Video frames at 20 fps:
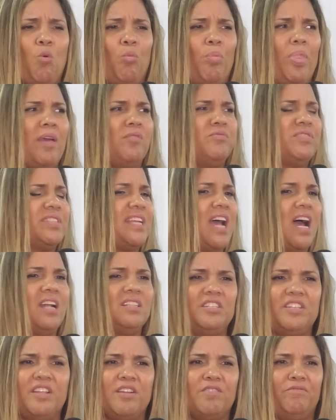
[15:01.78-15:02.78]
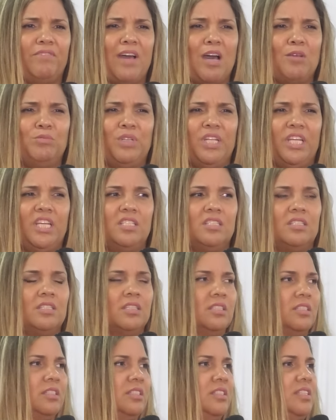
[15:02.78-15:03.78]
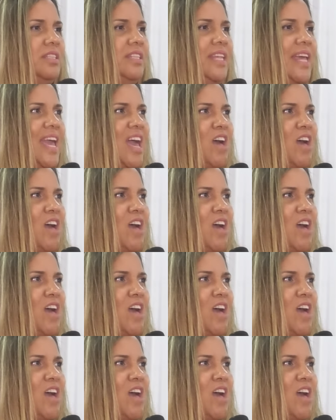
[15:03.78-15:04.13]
They have started their families. They